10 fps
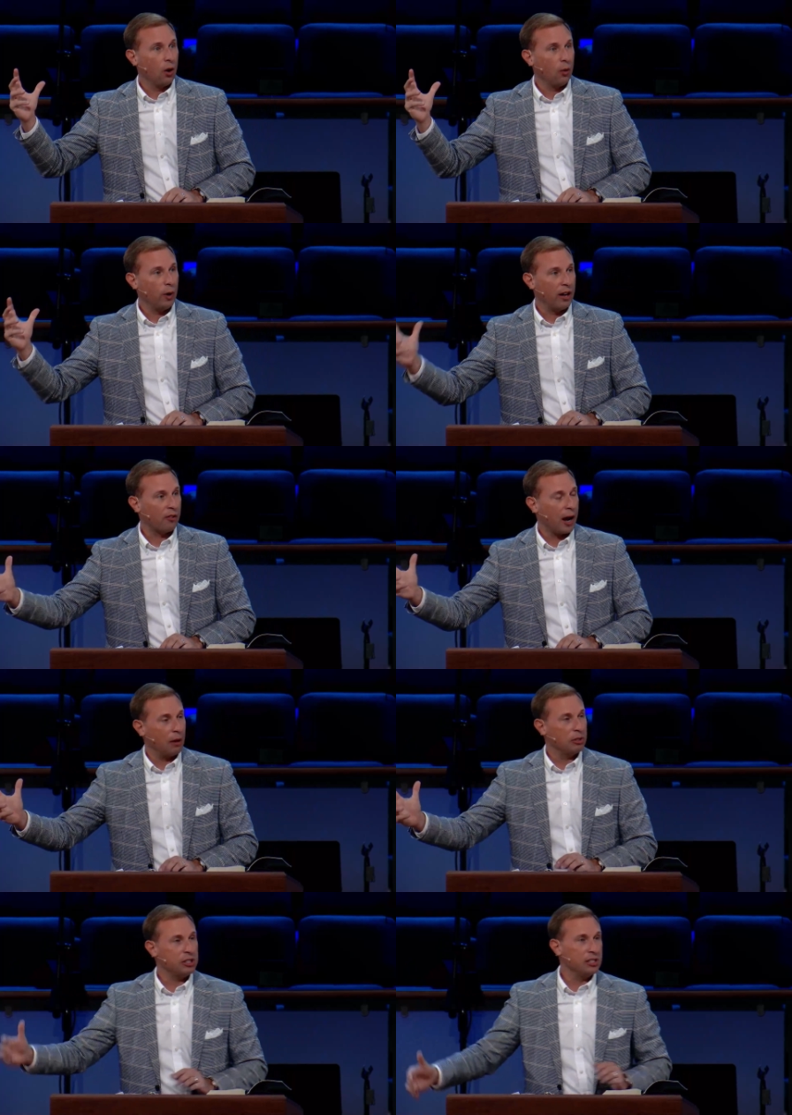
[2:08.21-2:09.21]
whenever I
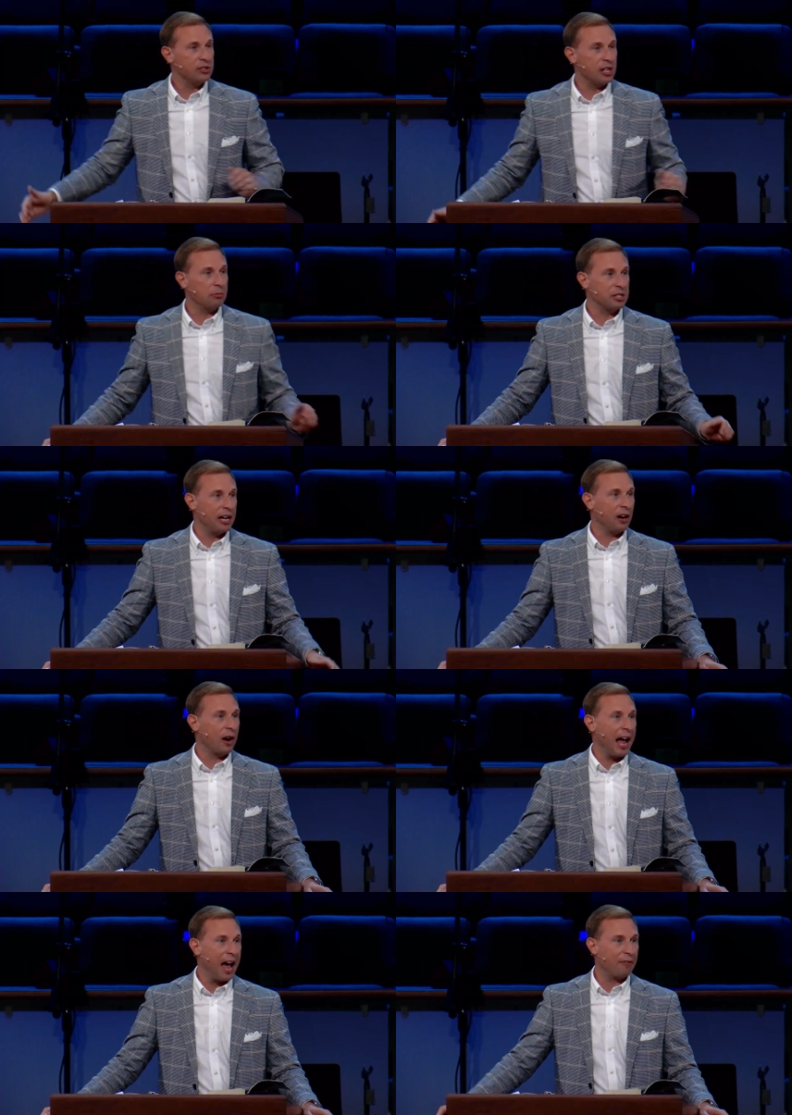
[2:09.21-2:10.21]
was in sub
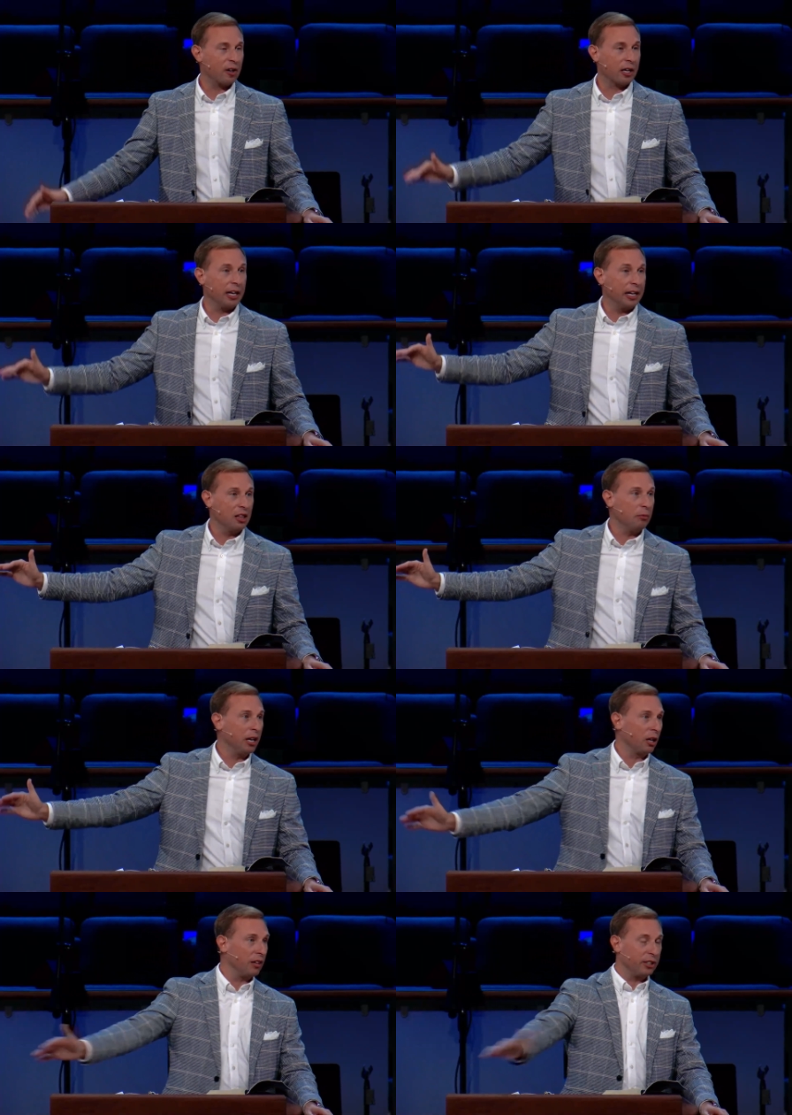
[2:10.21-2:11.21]
Sahara Africa in the
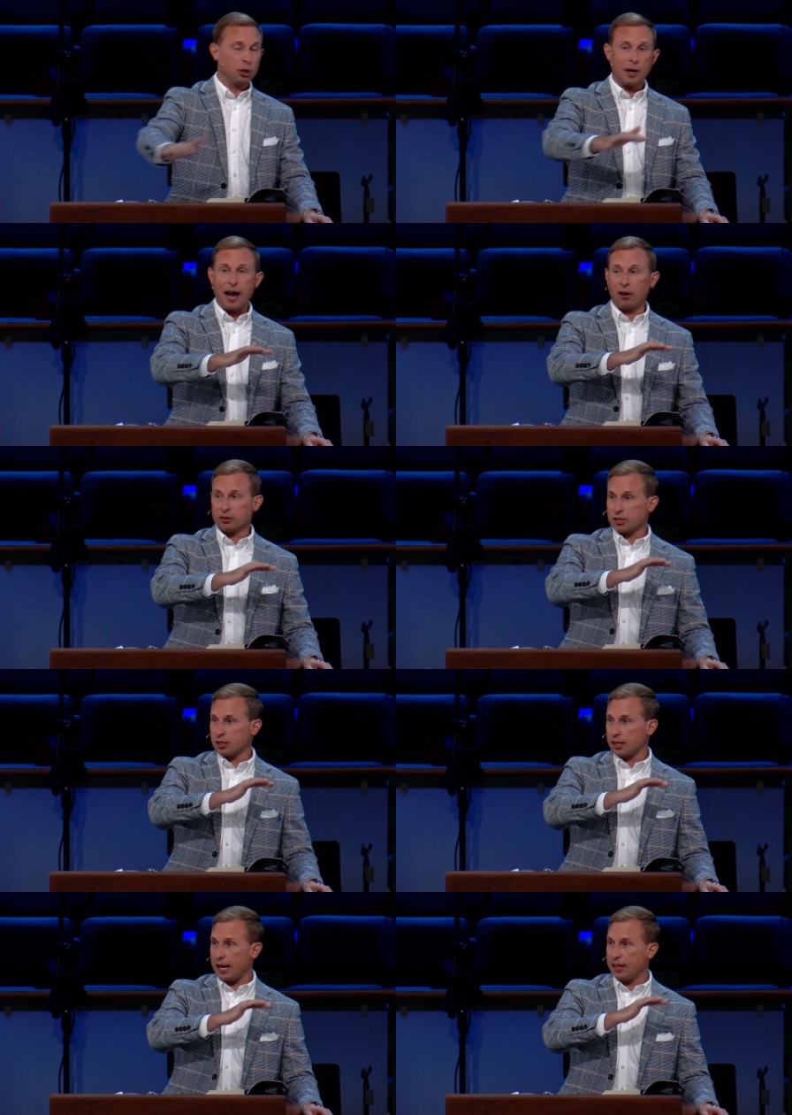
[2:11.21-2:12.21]
middle of a drought
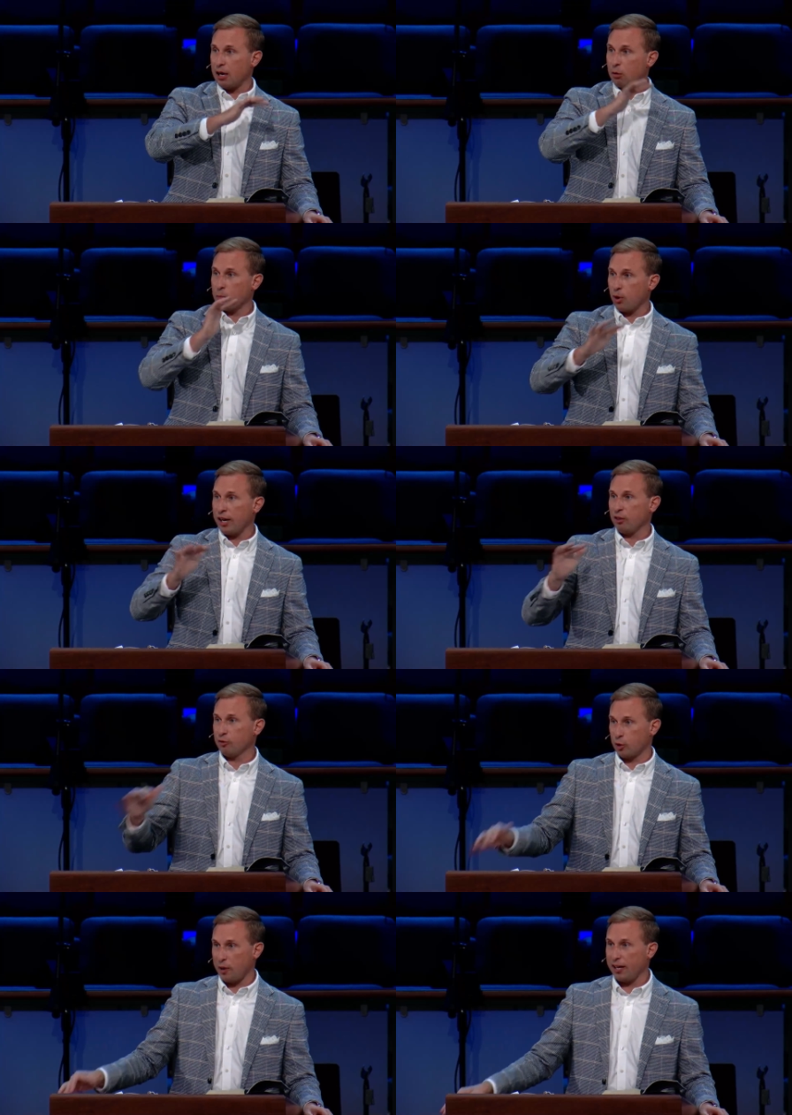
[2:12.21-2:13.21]
and they were praying
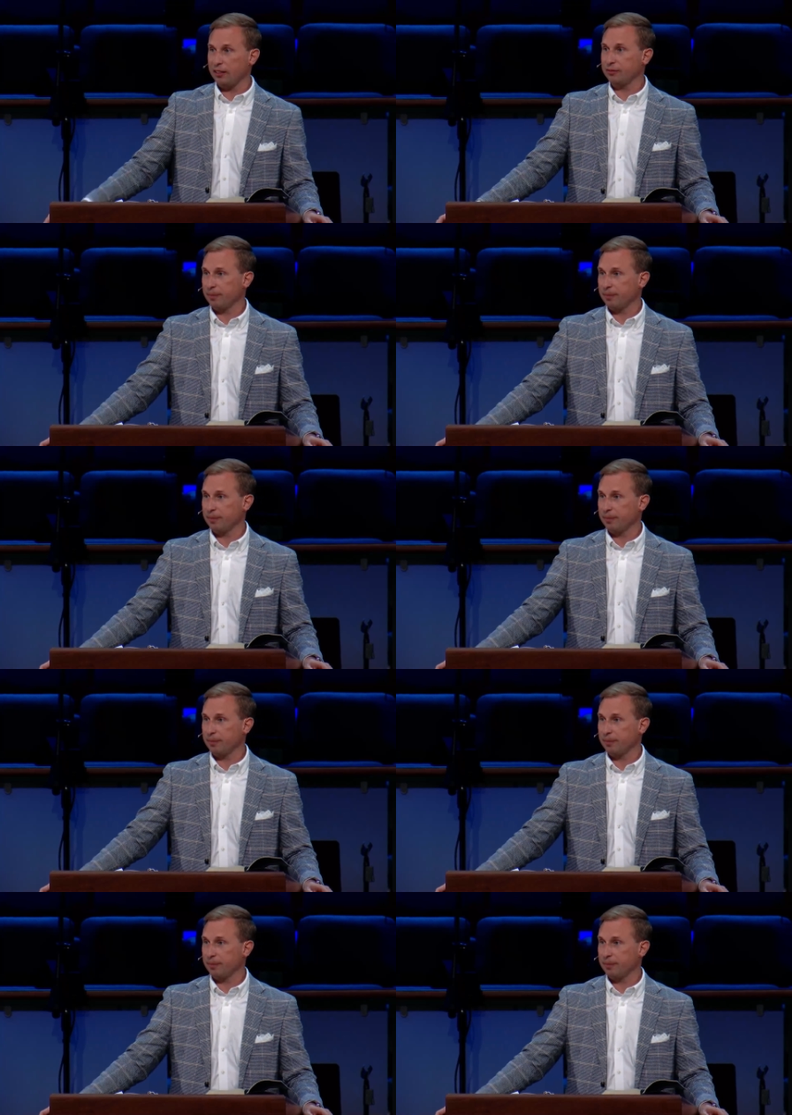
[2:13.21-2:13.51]
for rain.